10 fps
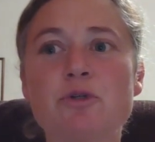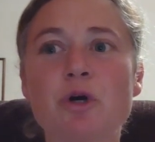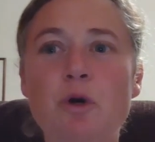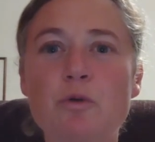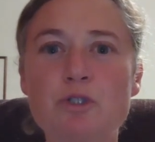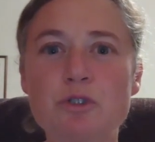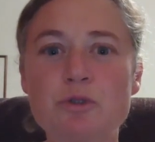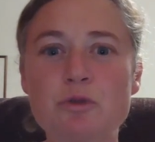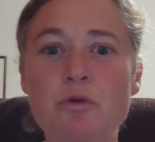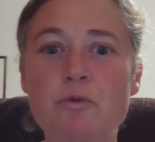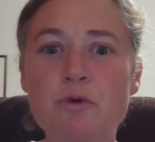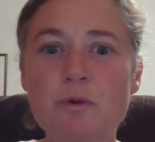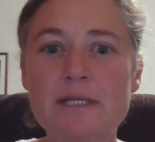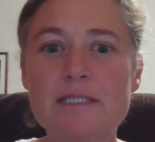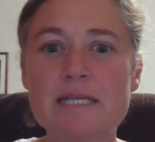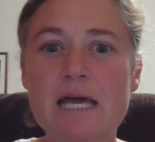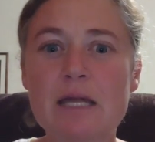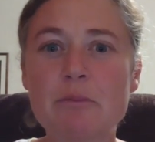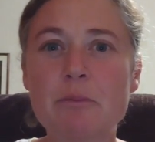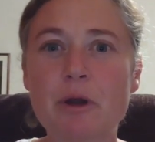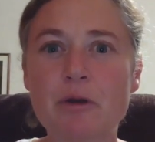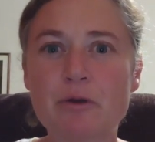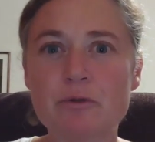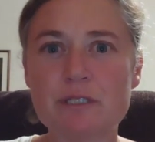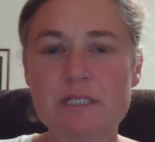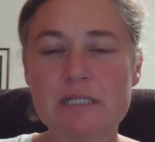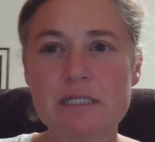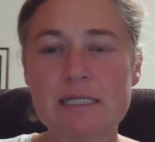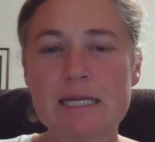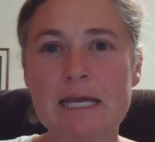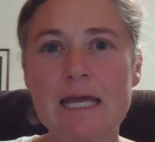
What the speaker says: go to the ruins at Paracutin,